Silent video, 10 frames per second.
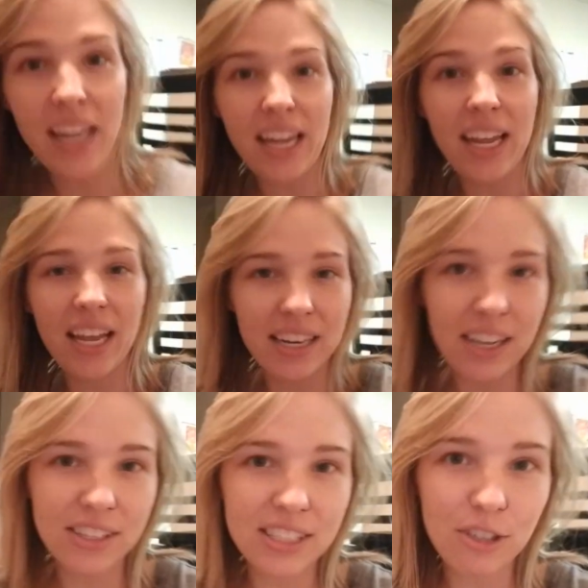and
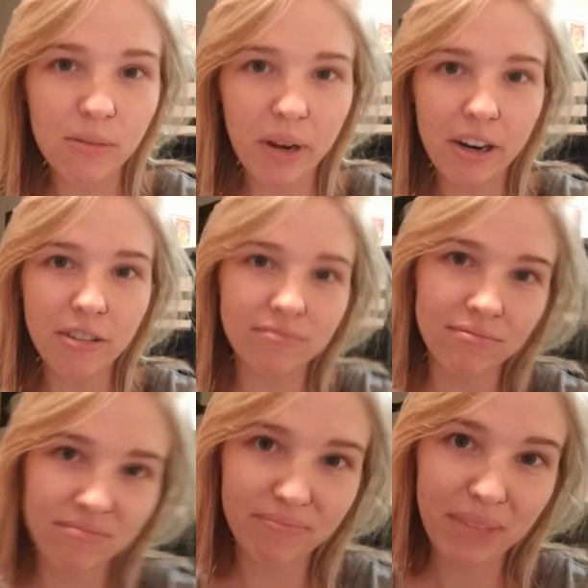I'll see you tomorrow.
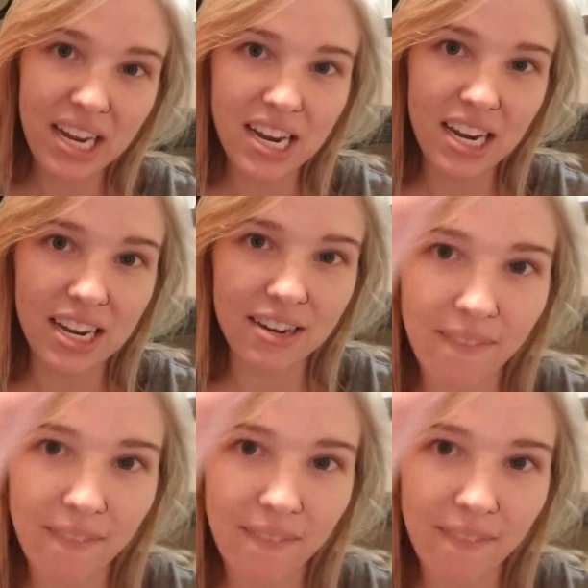Bye!